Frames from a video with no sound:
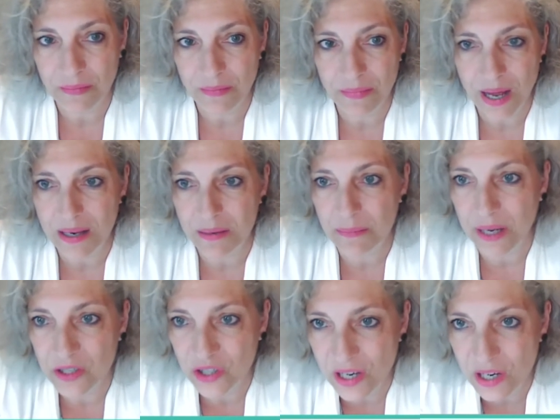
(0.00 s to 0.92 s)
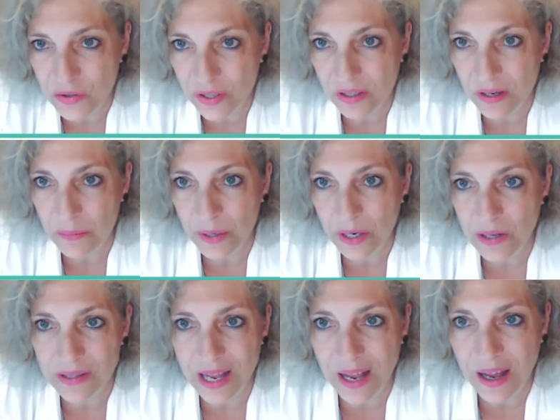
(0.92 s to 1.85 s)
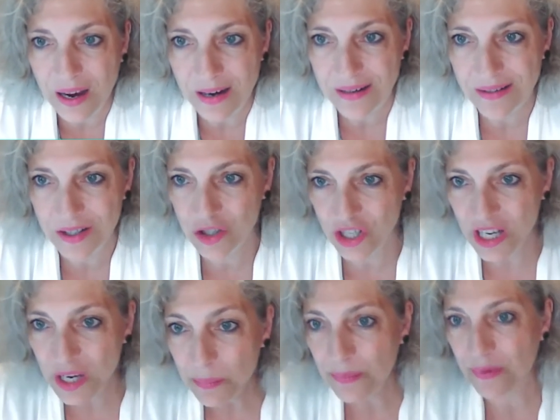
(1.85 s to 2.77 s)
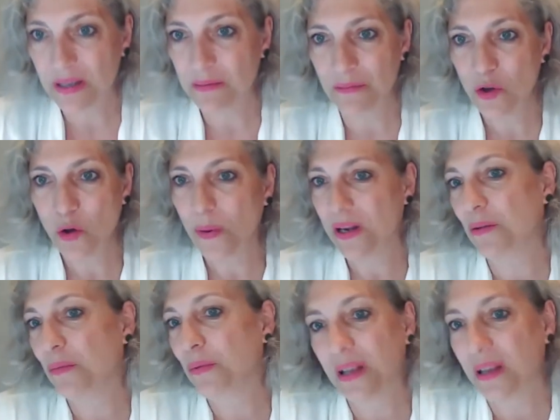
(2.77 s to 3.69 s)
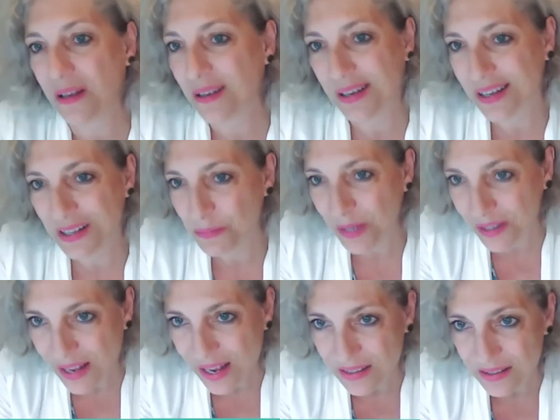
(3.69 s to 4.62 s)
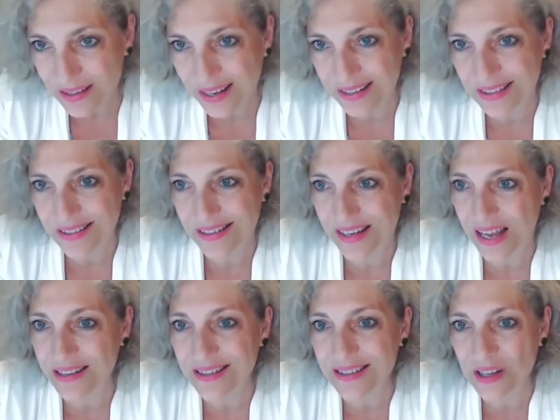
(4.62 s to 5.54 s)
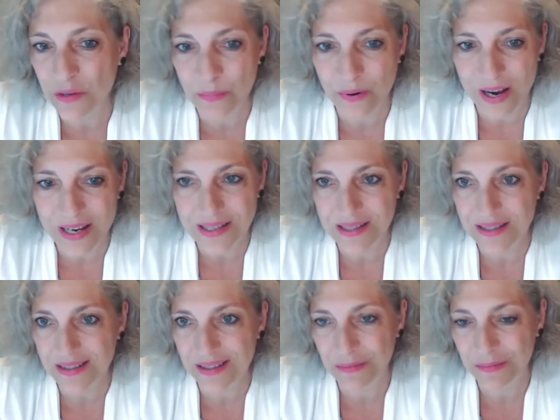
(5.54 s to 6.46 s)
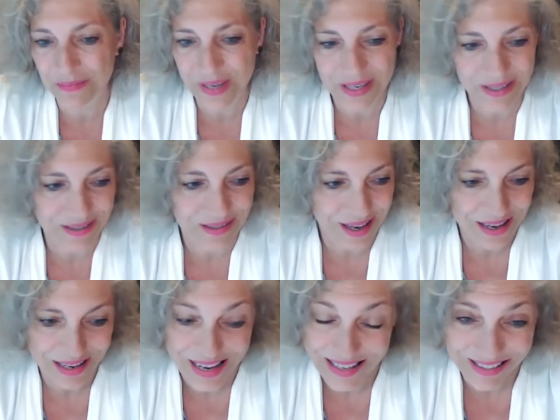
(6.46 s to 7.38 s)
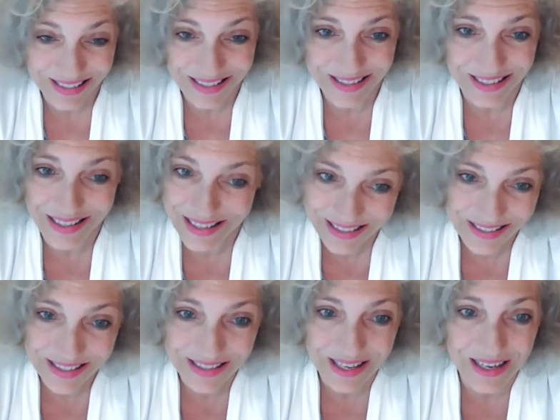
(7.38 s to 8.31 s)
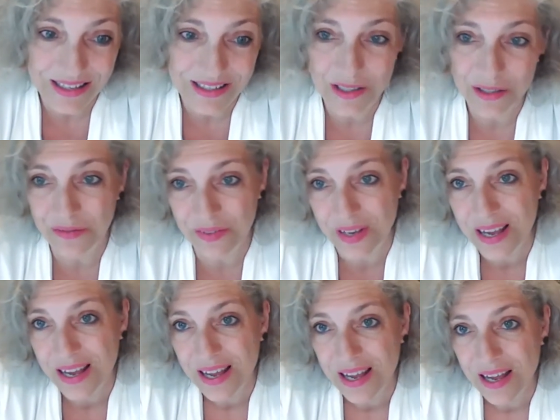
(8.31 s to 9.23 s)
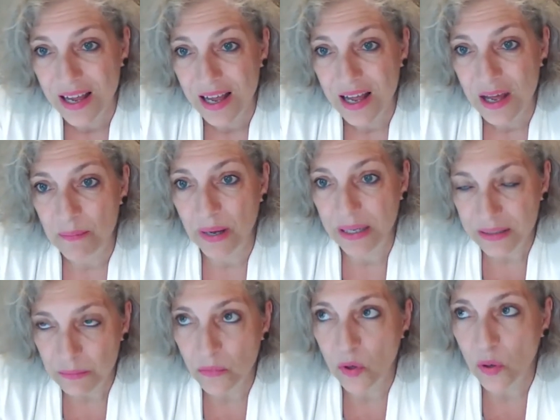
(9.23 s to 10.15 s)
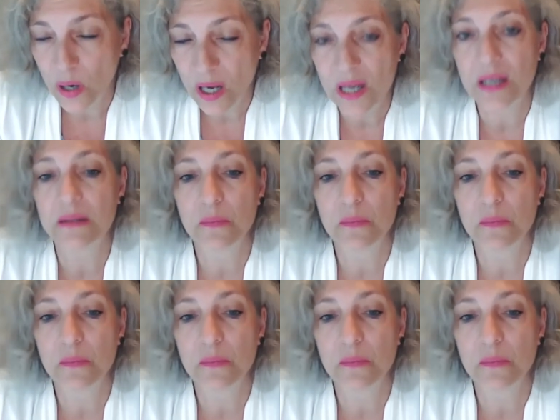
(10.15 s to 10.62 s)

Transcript: by children because they are cheap. Nobody will admit that, and in the end, the price is decisive. But more and